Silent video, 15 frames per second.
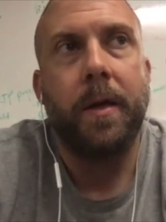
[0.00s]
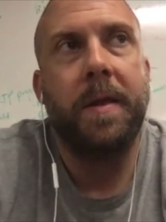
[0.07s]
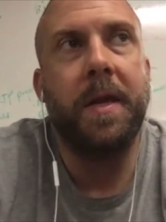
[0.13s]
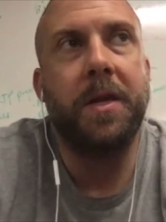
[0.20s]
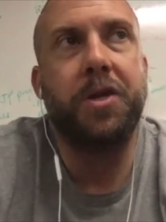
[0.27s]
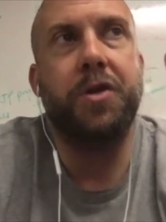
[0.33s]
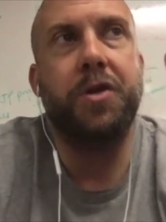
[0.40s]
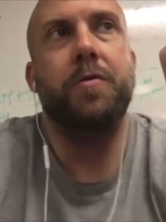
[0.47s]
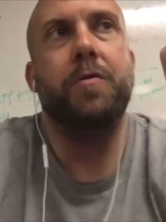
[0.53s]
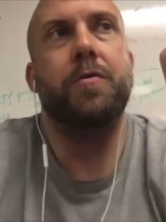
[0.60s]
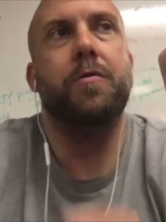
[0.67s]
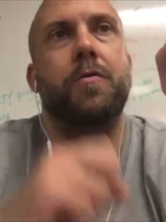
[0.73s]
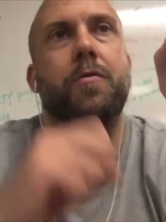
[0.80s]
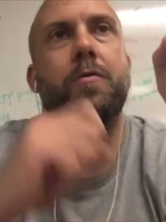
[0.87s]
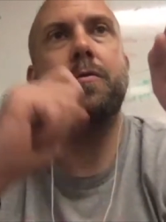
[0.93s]
that
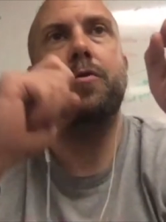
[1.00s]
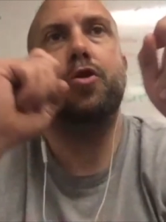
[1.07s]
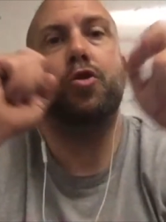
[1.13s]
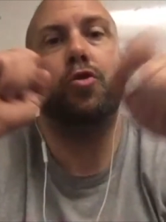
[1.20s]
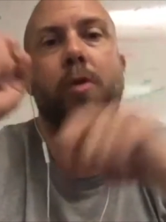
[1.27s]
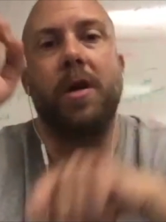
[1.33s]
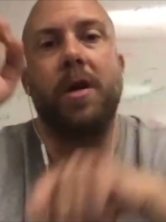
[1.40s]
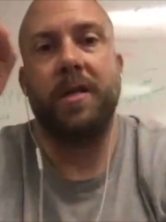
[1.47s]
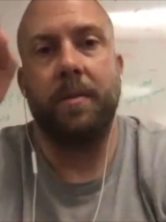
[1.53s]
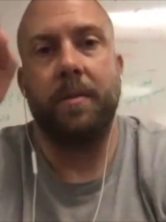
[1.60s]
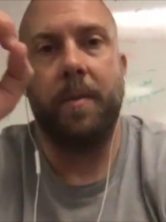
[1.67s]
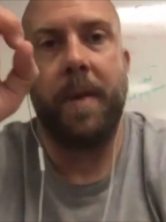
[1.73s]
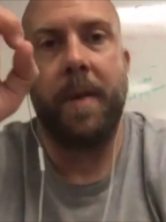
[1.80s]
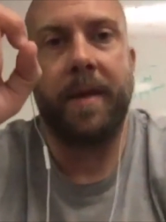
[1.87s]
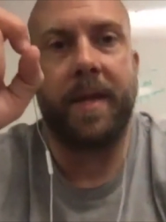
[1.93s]
you trust them
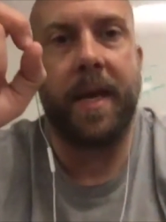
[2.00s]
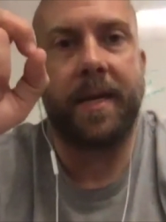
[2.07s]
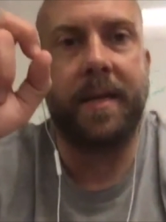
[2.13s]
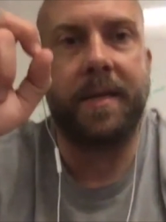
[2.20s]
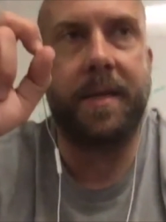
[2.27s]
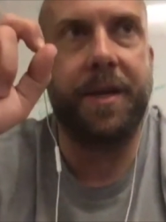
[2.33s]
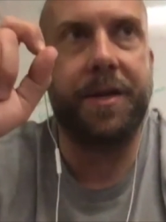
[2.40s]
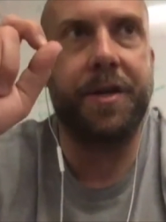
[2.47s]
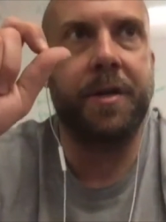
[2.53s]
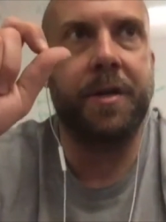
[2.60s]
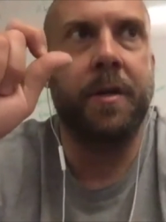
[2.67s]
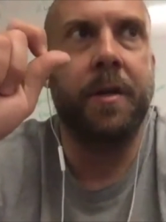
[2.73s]
to make that decision?